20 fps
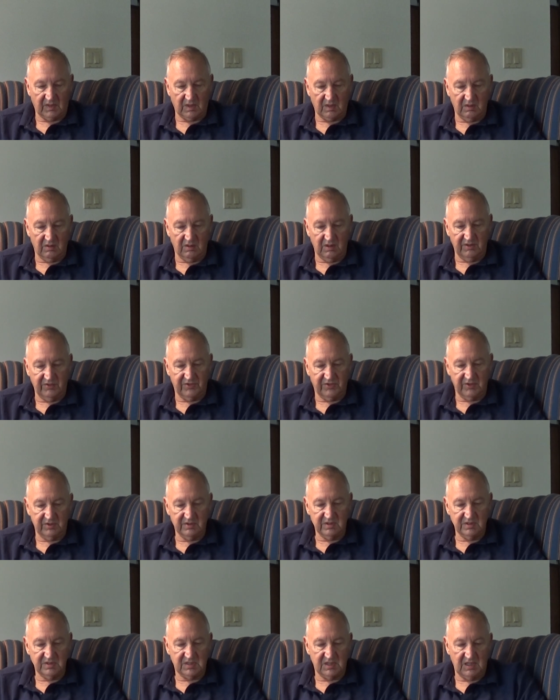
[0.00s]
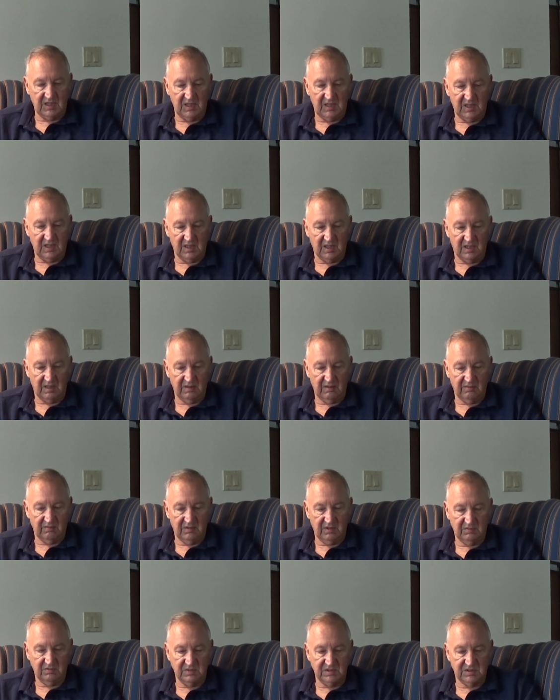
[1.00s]
On Thursday,
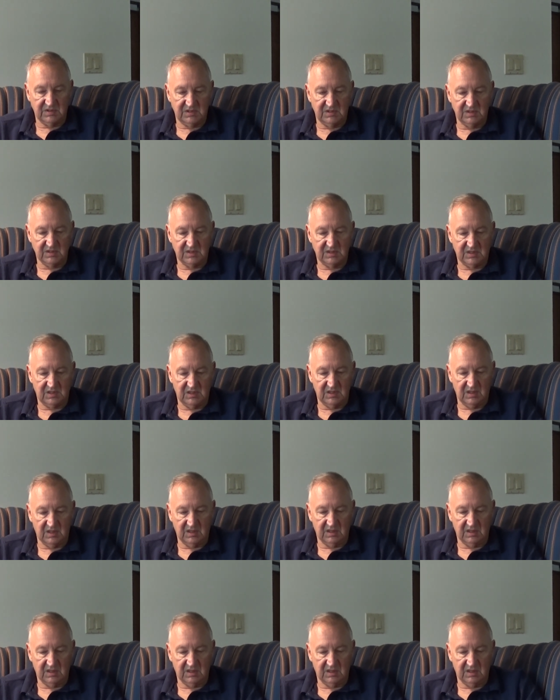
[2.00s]
it was just